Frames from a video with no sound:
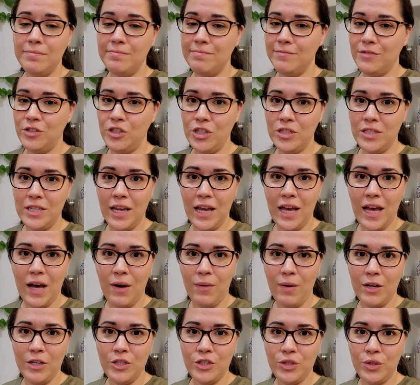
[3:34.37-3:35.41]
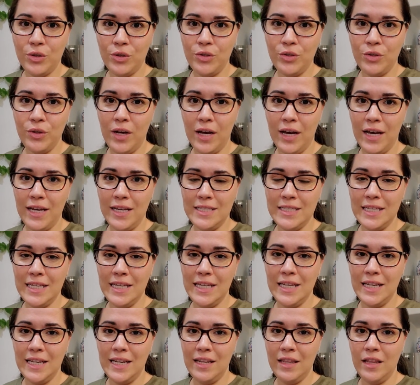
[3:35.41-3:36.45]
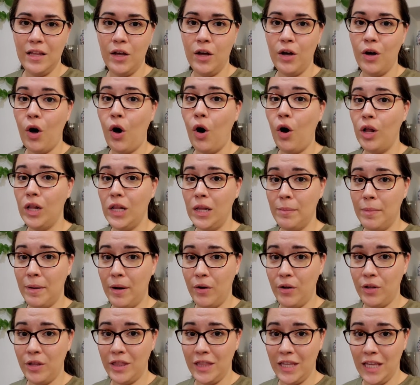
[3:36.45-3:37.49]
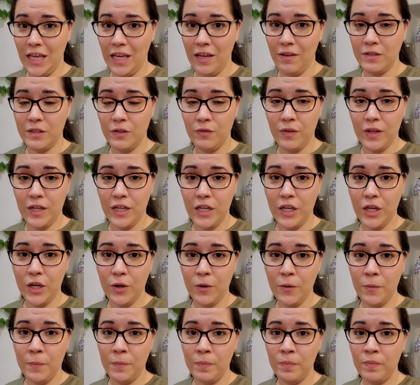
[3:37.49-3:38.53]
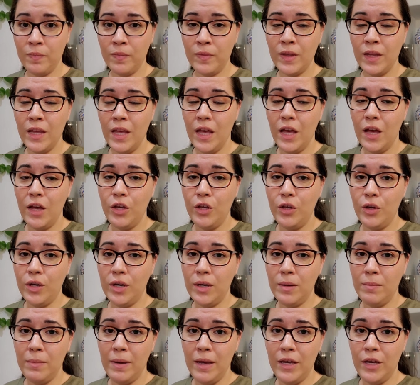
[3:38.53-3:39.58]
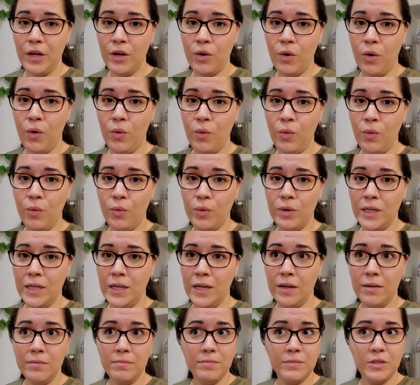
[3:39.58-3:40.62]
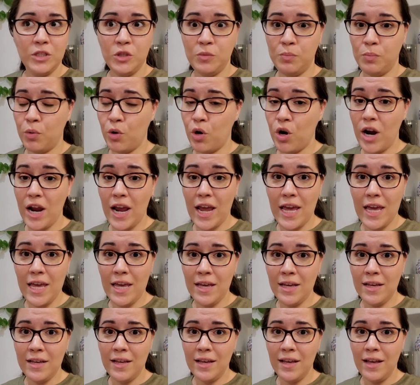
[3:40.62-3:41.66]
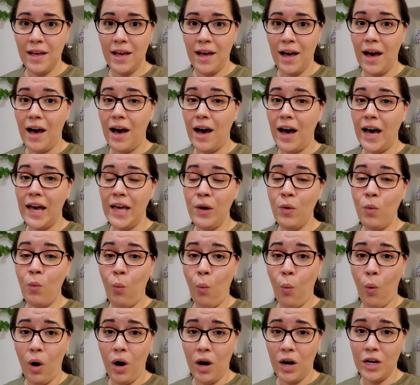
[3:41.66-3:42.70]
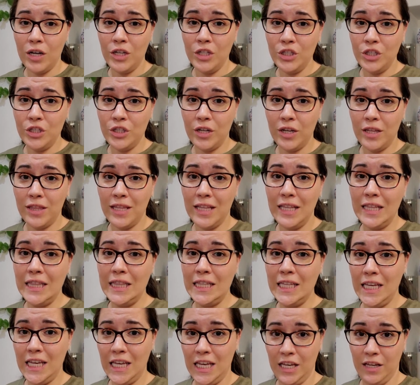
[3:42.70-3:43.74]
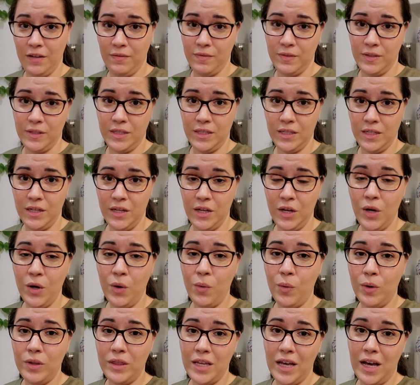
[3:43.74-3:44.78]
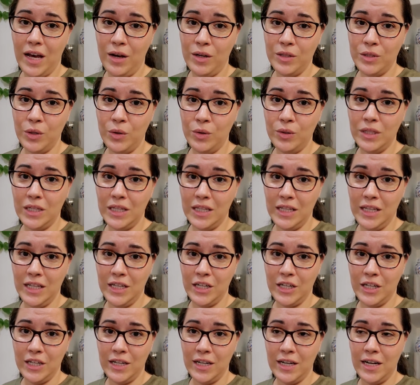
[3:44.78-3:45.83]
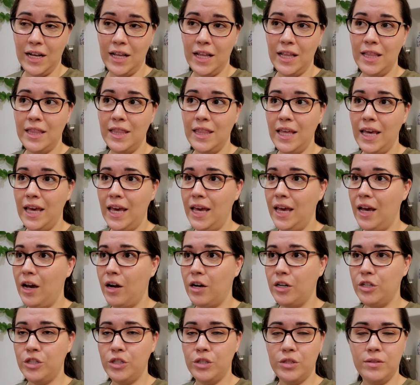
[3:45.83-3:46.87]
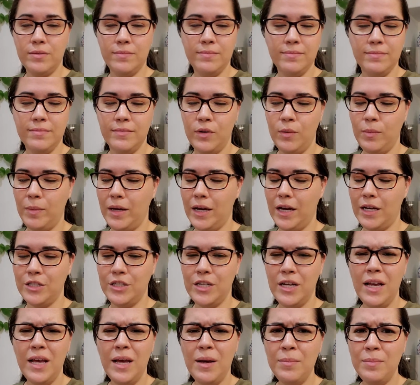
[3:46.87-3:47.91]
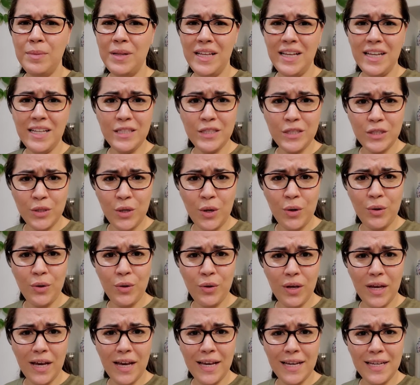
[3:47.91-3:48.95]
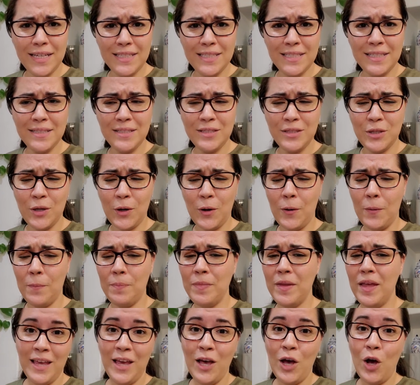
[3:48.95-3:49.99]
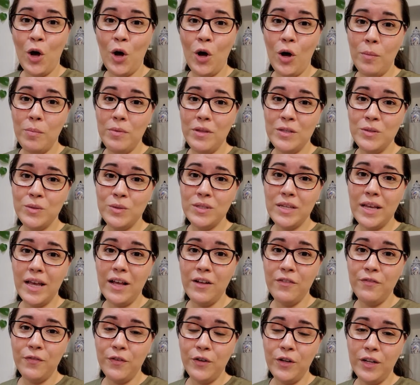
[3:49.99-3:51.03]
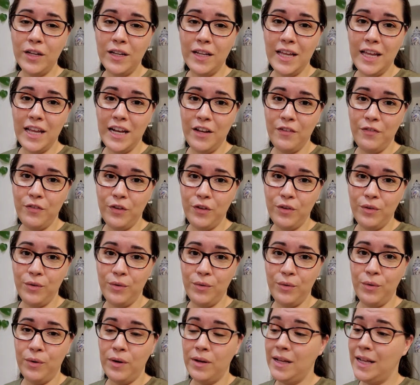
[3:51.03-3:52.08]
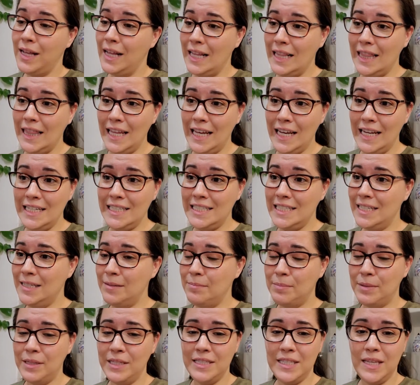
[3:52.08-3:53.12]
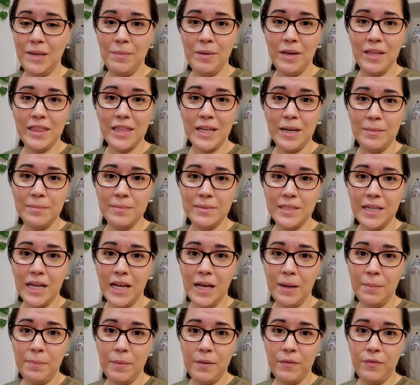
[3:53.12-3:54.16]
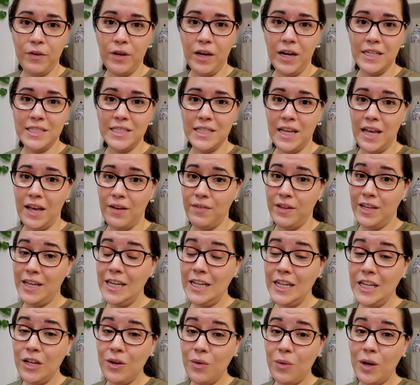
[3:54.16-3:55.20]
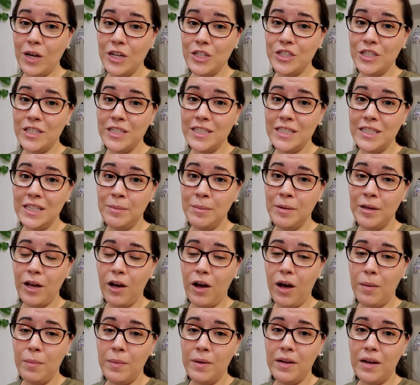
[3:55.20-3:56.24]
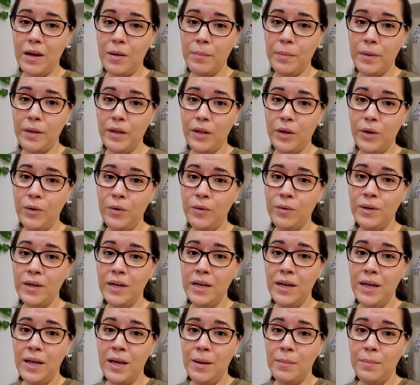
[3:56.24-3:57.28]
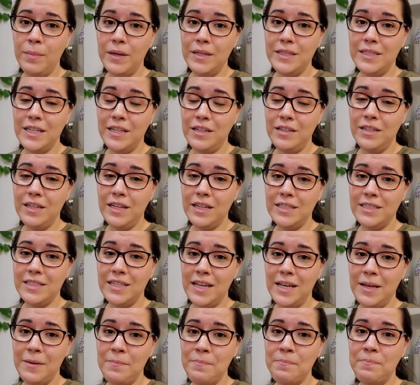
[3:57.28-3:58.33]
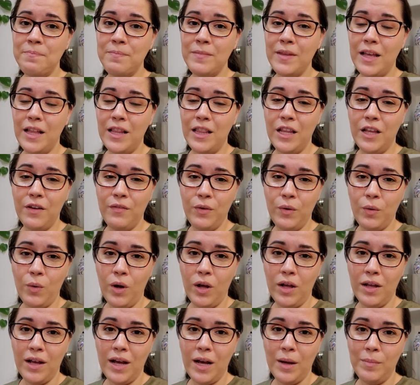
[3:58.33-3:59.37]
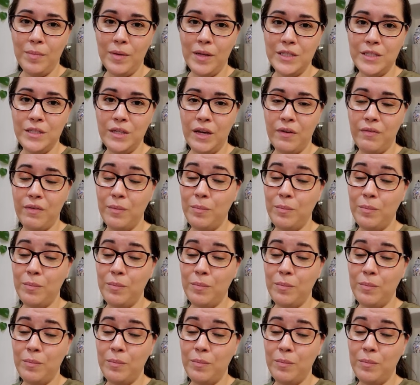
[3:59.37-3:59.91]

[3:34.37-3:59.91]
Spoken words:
Just like how I showed you guys in the All About Thieves video, you can make your own spray. I wash the leaves with the household cleaner. They are just, oh my gosh, plants know you guys. So hope this was helpful. And if you liked it, please give me a thumbs up. If you guys have any questions, leave me a comment down below. But till next time, I love you all. God bless you. Have a